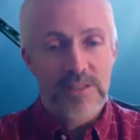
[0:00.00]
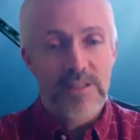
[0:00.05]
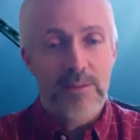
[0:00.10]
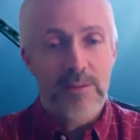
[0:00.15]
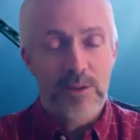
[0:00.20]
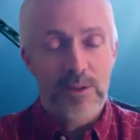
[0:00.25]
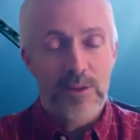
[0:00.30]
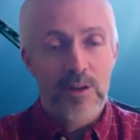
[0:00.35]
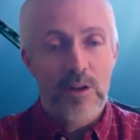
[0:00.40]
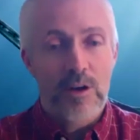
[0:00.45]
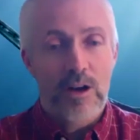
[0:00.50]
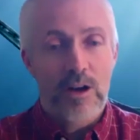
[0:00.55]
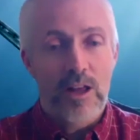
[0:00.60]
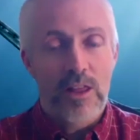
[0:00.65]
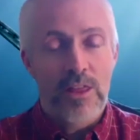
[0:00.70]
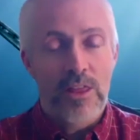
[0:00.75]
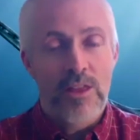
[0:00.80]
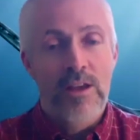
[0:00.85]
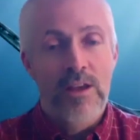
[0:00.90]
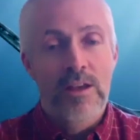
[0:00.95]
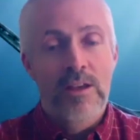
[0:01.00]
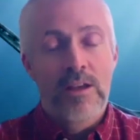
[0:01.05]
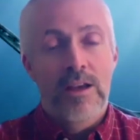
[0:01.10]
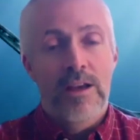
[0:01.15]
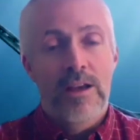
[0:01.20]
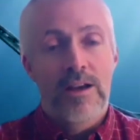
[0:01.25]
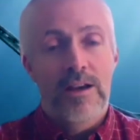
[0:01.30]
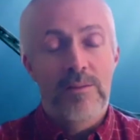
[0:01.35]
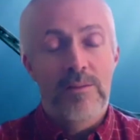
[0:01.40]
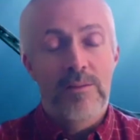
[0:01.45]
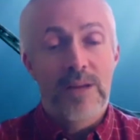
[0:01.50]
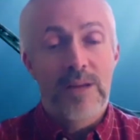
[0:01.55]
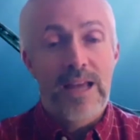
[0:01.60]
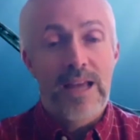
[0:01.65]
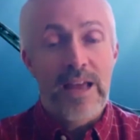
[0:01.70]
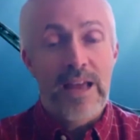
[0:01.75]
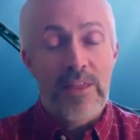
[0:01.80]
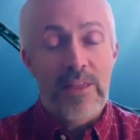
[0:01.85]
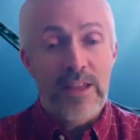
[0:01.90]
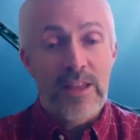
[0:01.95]
cloth,
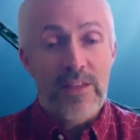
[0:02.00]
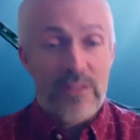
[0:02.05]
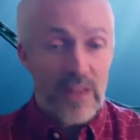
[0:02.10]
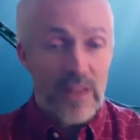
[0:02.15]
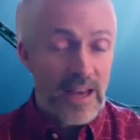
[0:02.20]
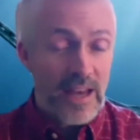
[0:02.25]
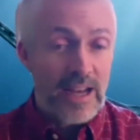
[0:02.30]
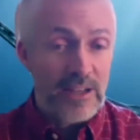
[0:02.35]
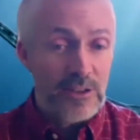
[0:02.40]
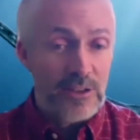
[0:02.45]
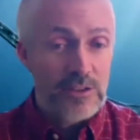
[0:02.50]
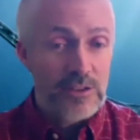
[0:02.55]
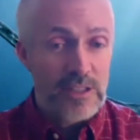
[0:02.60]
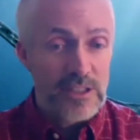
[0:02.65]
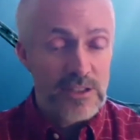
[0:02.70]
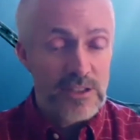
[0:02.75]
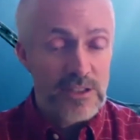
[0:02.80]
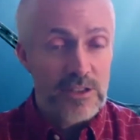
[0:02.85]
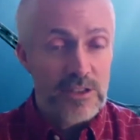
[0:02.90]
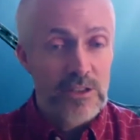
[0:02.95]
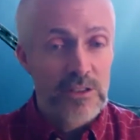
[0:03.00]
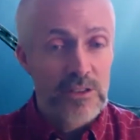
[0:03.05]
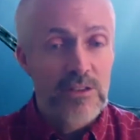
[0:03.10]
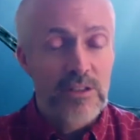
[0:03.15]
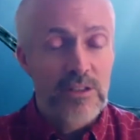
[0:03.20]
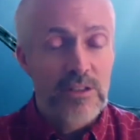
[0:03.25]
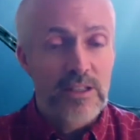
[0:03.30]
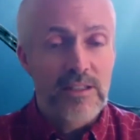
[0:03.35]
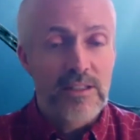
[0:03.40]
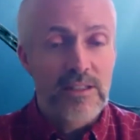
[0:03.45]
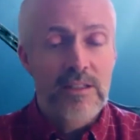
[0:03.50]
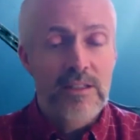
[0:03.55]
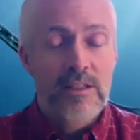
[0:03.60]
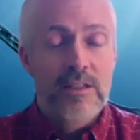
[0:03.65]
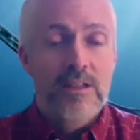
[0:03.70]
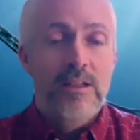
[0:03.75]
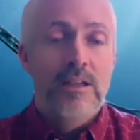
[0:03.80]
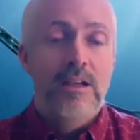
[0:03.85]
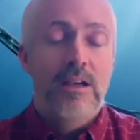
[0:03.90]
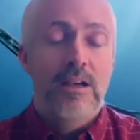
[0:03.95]
and that actually is a good thing.
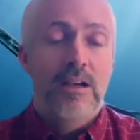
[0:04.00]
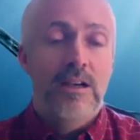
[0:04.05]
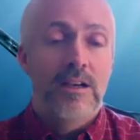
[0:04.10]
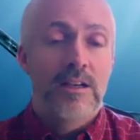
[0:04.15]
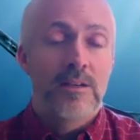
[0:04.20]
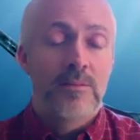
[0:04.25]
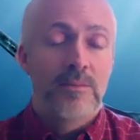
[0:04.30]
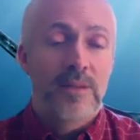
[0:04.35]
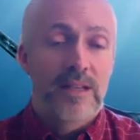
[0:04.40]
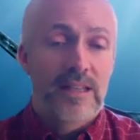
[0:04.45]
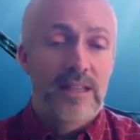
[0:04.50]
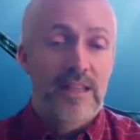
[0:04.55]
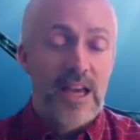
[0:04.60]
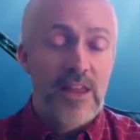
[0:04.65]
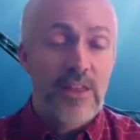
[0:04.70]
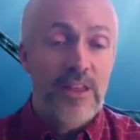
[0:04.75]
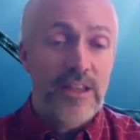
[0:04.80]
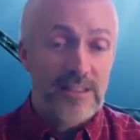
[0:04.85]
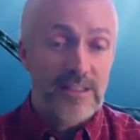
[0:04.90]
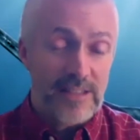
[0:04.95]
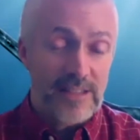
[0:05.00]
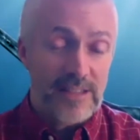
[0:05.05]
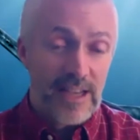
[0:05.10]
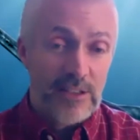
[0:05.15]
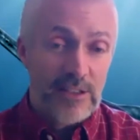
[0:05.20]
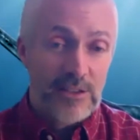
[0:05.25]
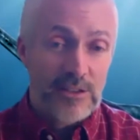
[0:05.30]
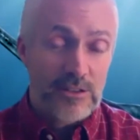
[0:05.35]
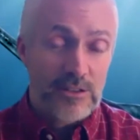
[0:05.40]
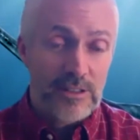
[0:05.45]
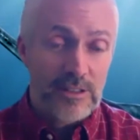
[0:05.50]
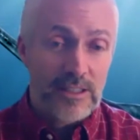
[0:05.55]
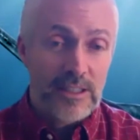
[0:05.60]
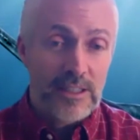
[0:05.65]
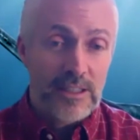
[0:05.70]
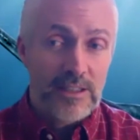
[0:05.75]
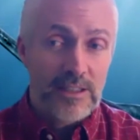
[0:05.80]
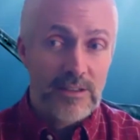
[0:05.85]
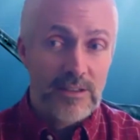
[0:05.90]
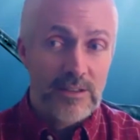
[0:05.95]
And I think it's
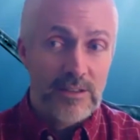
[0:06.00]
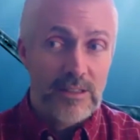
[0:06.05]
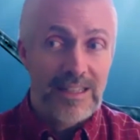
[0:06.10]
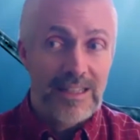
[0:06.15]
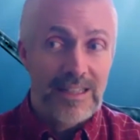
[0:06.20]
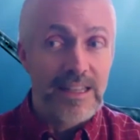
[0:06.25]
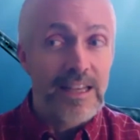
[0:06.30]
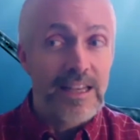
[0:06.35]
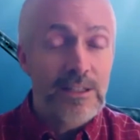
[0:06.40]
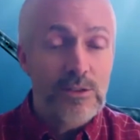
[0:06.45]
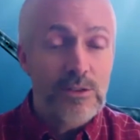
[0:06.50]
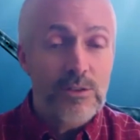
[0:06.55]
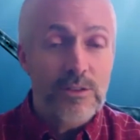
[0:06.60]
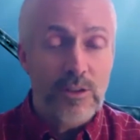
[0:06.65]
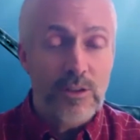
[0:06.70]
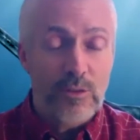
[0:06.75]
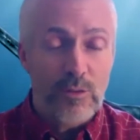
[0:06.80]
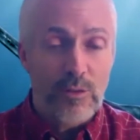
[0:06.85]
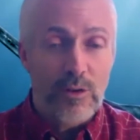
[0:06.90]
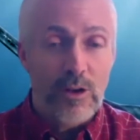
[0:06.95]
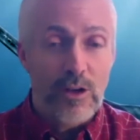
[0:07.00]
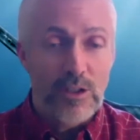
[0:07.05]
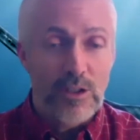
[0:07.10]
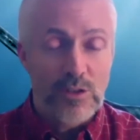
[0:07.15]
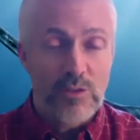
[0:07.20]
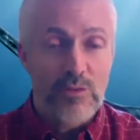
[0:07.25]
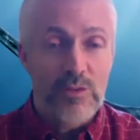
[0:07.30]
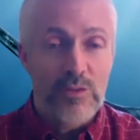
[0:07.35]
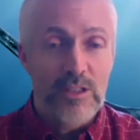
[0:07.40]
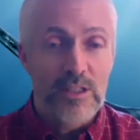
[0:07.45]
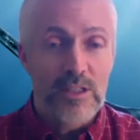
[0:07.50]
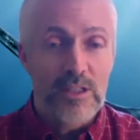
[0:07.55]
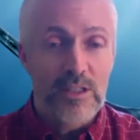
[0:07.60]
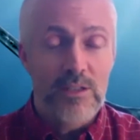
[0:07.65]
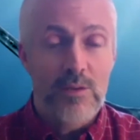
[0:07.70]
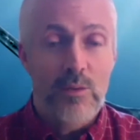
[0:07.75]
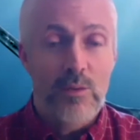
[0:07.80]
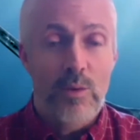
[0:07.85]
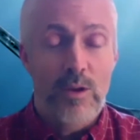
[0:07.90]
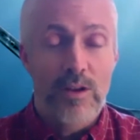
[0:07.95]
actually, in the history of philosophy,
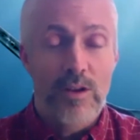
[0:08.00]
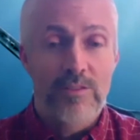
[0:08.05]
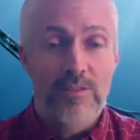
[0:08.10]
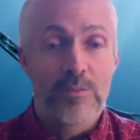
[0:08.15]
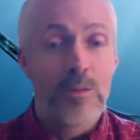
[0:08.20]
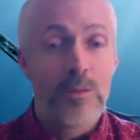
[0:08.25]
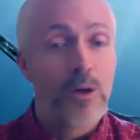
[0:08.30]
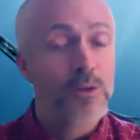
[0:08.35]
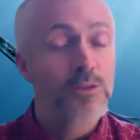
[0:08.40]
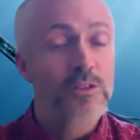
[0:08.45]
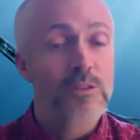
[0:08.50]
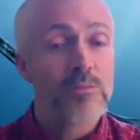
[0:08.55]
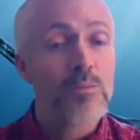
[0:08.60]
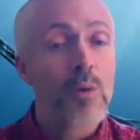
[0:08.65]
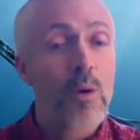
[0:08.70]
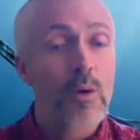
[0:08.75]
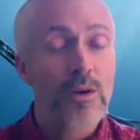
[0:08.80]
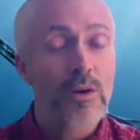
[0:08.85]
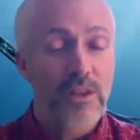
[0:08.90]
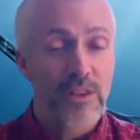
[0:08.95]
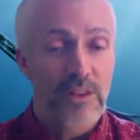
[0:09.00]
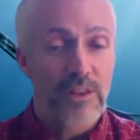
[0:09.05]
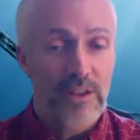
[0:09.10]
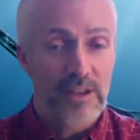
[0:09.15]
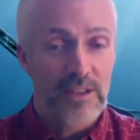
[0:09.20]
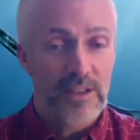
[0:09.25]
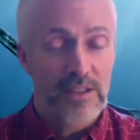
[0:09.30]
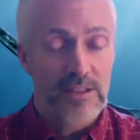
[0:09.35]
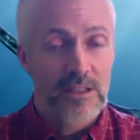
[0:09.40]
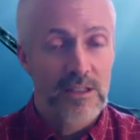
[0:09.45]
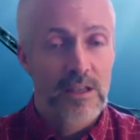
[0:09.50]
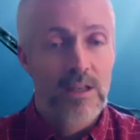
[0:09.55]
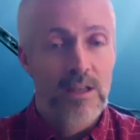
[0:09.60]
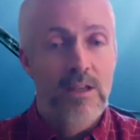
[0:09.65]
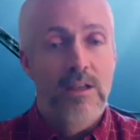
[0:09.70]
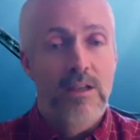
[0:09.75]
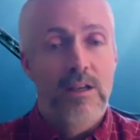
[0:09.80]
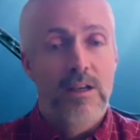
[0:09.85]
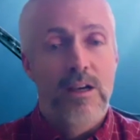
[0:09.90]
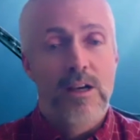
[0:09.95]
one of the most important
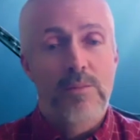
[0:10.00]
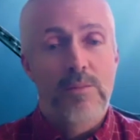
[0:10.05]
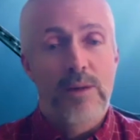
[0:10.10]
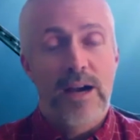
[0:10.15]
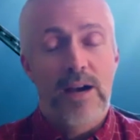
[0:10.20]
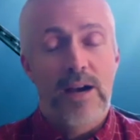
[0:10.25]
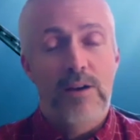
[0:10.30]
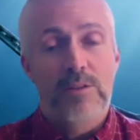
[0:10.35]
things about